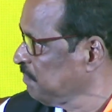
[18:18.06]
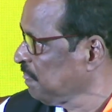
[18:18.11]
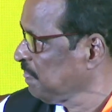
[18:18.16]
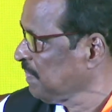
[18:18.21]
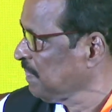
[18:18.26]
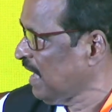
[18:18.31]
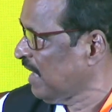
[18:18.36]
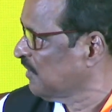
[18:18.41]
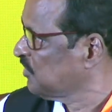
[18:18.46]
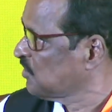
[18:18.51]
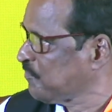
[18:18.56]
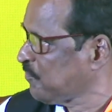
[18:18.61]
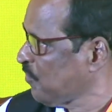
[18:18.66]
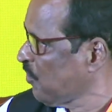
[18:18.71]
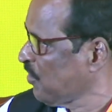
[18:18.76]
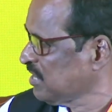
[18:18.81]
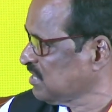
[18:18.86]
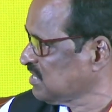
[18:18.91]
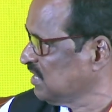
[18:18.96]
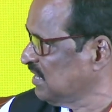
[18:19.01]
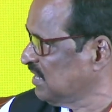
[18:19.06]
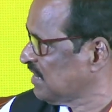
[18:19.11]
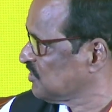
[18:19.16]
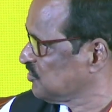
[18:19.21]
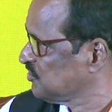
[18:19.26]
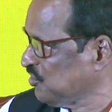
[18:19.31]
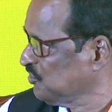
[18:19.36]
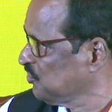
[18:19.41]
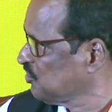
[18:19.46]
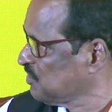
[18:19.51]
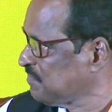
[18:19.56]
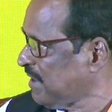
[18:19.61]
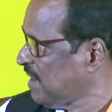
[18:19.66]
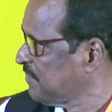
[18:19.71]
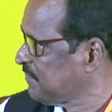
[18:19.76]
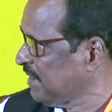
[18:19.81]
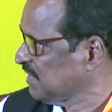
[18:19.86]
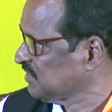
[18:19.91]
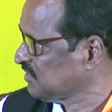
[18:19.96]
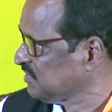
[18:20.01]
And the poet like Jayanta
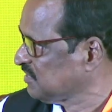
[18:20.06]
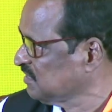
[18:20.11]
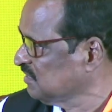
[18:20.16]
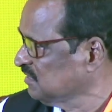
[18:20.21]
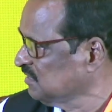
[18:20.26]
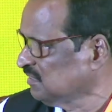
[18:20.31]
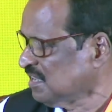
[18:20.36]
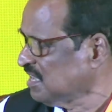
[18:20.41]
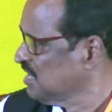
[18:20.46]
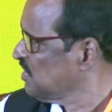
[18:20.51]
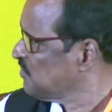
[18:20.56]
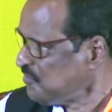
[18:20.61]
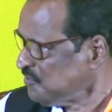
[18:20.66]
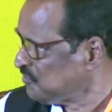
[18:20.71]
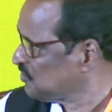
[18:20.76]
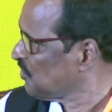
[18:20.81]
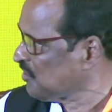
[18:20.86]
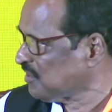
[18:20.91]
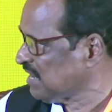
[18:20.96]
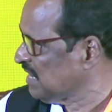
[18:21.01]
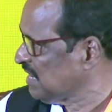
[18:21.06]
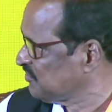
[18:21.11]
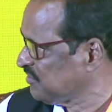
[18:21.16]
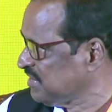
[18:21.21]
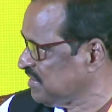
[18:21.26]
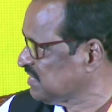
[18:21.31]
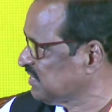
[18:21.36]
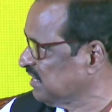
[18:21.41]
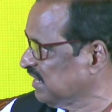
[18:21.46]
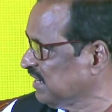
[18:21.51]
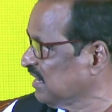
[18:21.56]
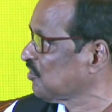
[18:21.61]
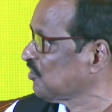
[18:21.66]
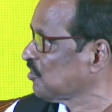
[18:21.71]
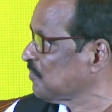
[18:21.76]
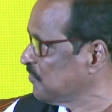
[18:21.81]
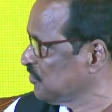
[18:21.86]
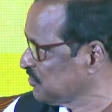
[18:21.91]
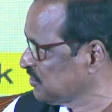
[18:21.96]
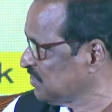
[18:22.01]
Mahapatra, he was not interested in
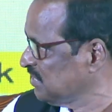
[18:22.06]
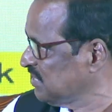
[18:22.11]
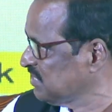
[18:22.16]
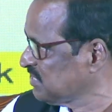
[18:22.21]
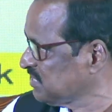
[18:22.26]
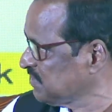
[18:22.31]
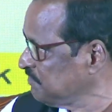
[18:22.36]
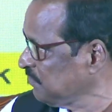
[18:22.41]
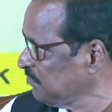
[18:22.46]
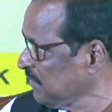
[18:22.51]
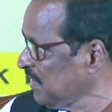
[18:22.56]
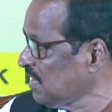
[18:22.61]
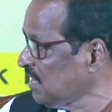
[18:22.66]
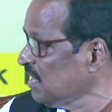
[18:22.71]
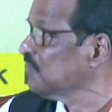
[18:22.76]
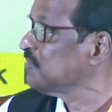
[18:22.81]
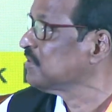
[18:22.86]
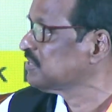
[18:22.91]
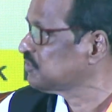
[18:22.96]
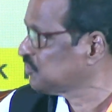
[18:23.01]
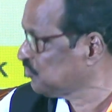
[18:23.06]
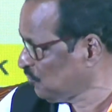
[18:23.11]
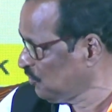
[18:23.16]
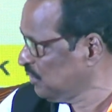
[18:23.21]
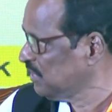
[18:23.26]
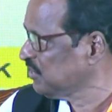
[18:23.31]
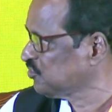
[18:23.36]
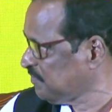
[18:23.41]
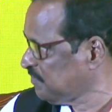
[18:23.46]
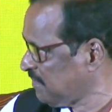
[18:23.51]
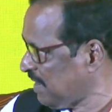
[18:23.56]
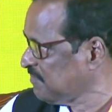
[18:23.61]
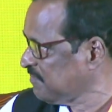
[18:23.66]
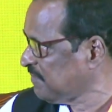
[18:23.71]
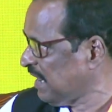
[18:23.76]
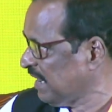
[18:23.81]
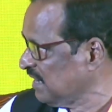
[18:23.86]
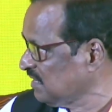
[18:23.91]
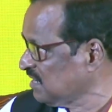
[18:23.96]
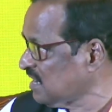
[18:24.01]
commercialism. He was truly, to my
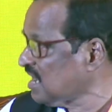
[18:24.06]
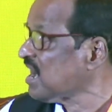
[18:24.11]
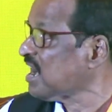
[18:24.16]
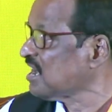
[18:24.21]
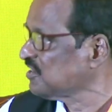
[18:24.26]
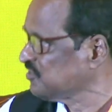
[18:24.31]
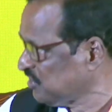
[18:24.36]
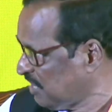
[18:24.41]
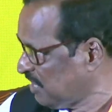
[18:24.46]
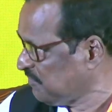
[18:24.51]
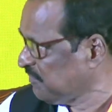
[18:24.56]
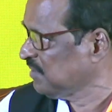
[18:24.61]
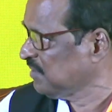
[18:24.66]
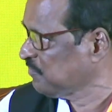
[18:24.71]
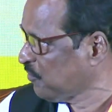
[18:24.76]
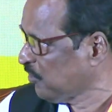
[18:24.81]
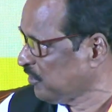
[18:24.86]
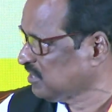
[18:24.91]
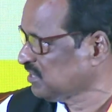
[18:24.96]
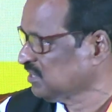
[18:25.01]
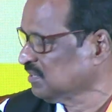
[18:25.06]
mind, a genuine poet.